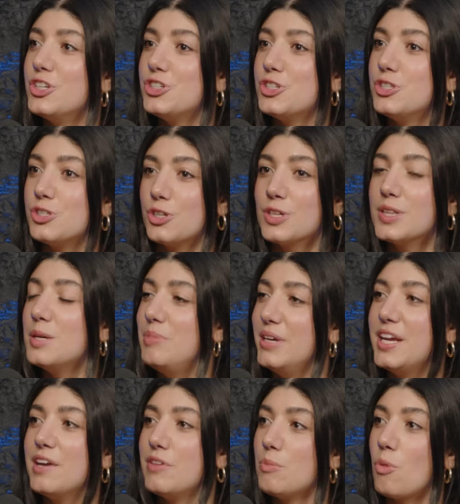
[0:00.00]
should certainly be
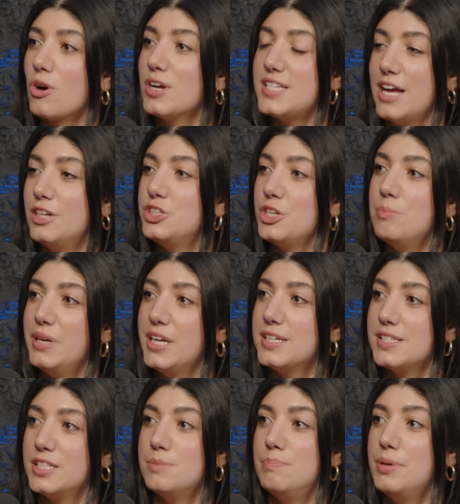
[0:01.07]
given more attention
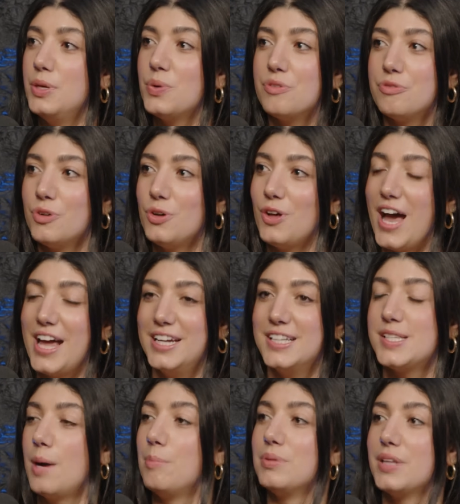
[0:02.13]
because it's beautiful and
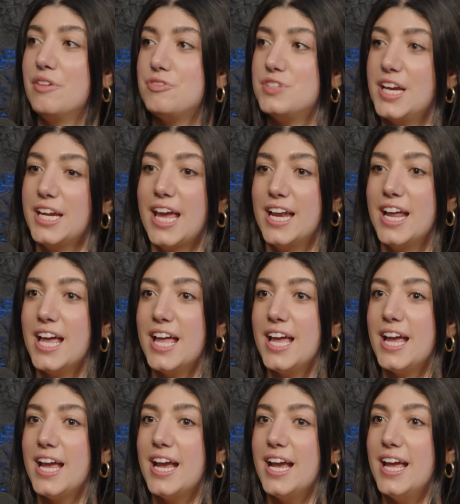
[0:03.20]
it's uplifting, and
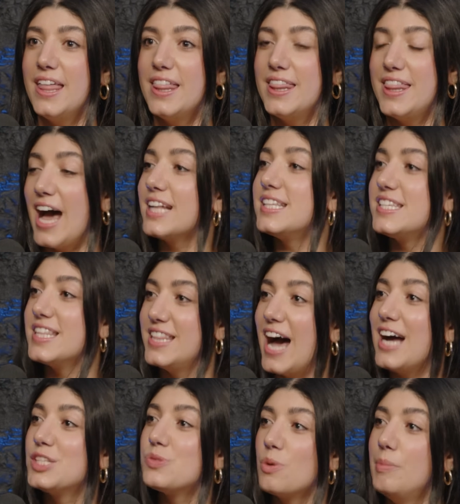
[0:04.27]

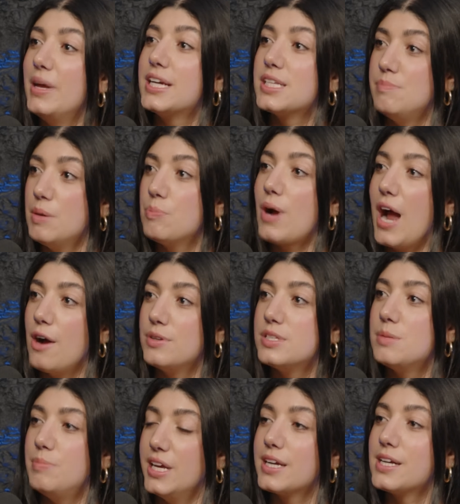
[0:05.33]
that's what makes me proud
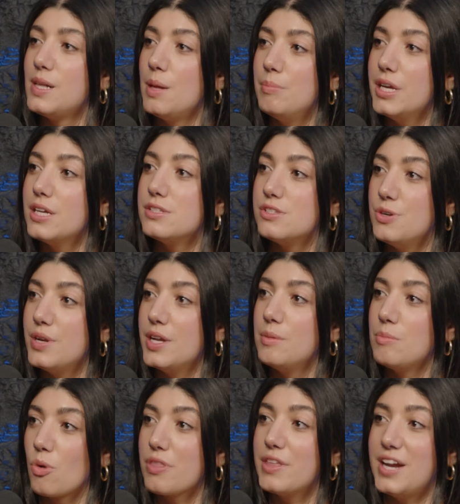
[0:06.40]
to be a Columbia
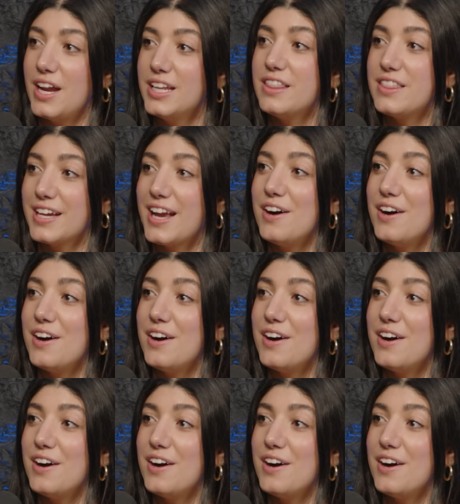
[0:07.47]
student more than anything